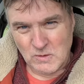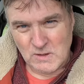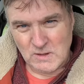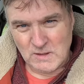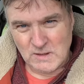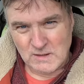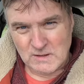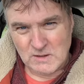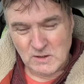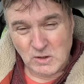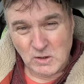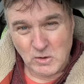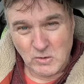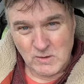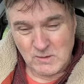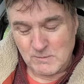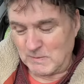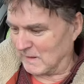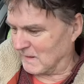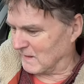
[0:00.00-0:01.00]
the
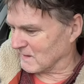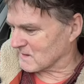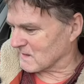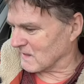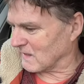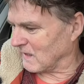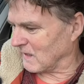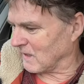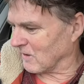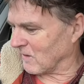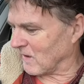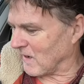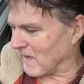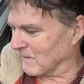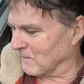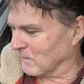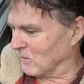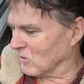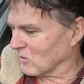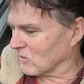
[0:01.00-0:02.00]
Cooley Peninsula here, and
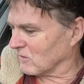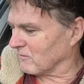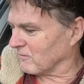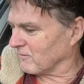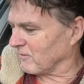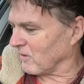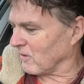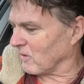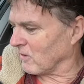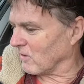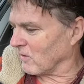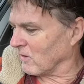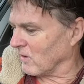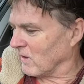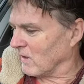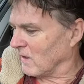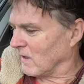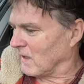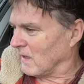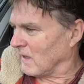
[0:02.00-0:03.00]
I'm looking for
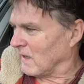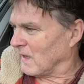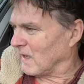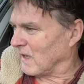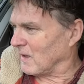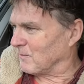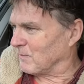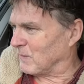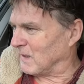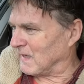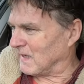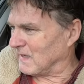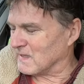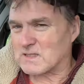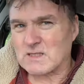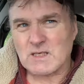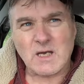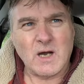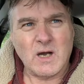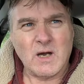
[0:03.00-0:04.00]
a
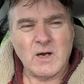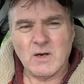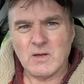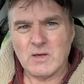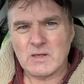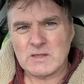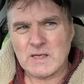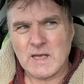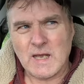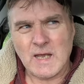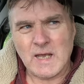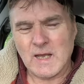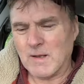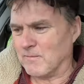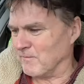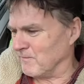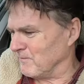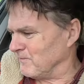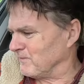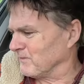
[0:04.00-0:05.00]
place called
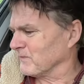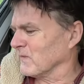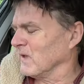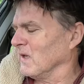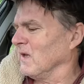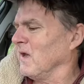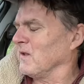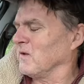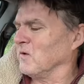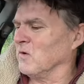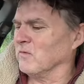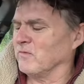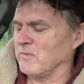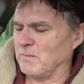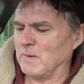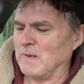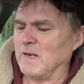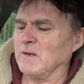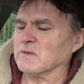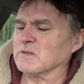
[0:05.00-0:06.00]
um, I don't know if I'm
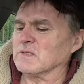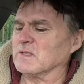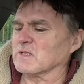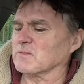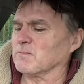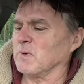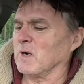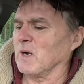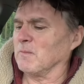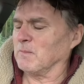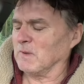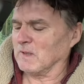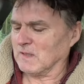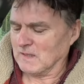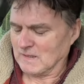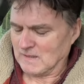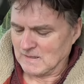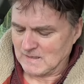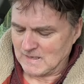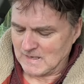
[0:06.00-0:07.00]
pronouncing this properly,
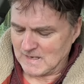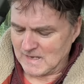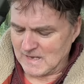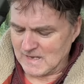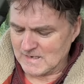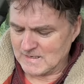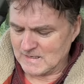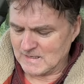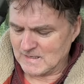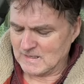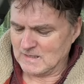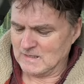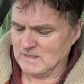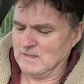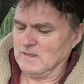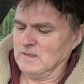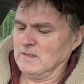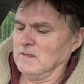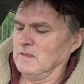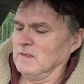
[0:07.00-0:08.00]
Anna,
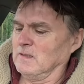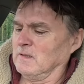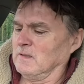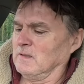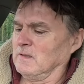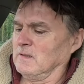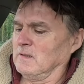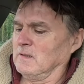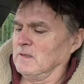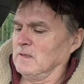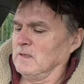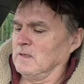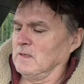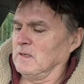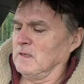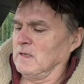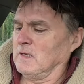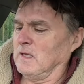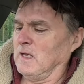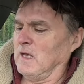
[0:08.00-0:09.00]

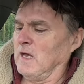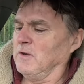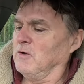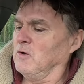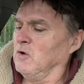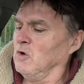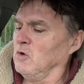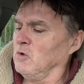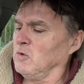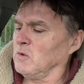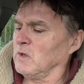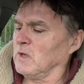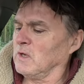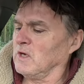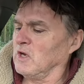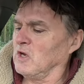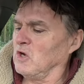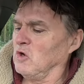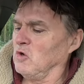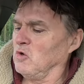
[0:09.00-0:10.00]
Anna
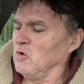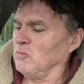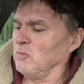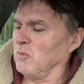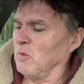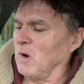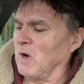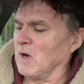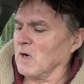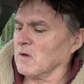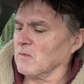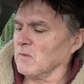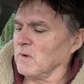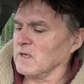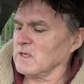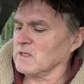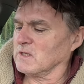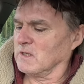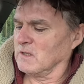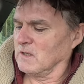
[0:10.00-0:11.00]
Lugan loop walk,
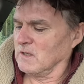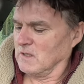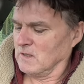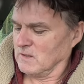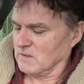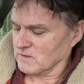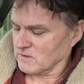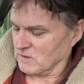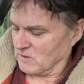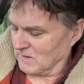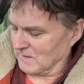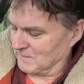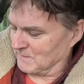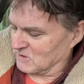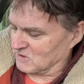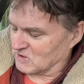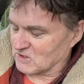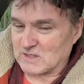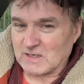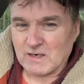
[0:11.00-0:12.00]
right? So let me
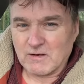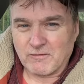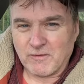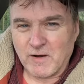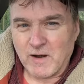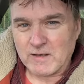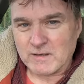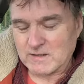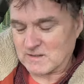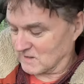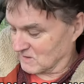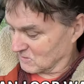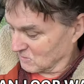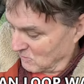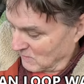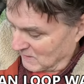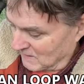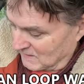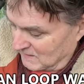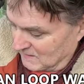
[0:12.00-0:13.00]
just see how far this is
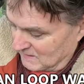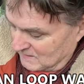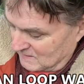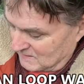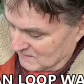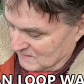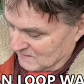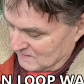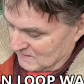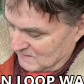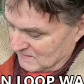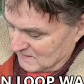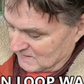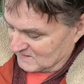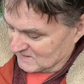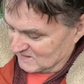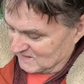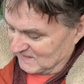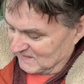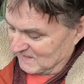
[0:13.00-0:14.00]
away and
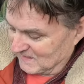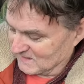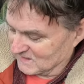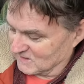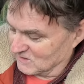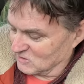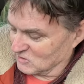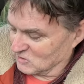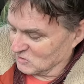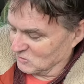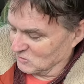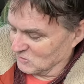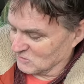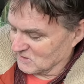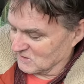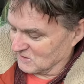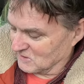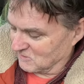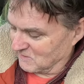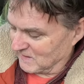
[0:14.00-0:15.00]
see can
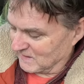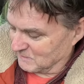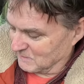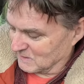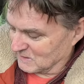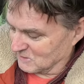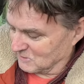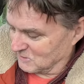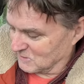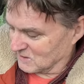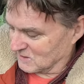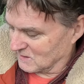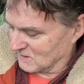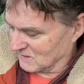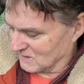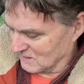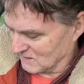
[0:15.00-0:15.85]
Susan direct me to it.